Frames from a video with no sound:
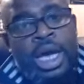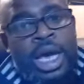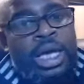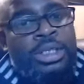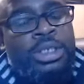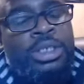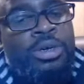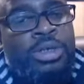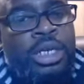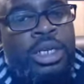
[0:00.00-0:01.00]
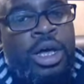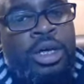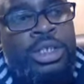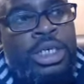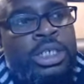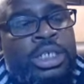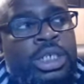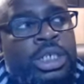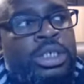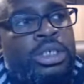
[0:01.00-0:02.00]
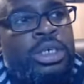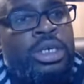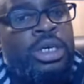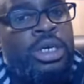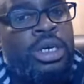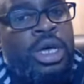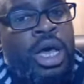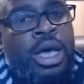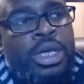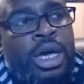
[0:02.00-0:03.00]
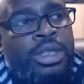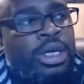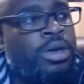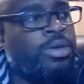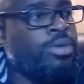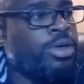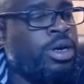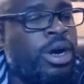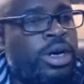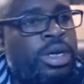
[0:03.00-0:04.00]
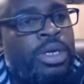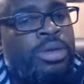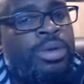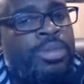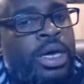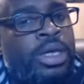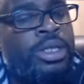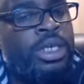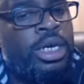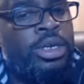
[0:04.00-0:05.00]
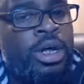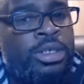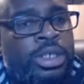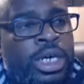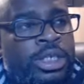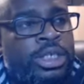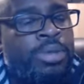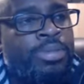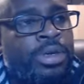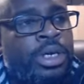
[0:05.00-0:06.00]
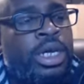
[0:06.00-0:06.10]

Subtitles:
And so technology has just, I think a good argument could be made that technology has simply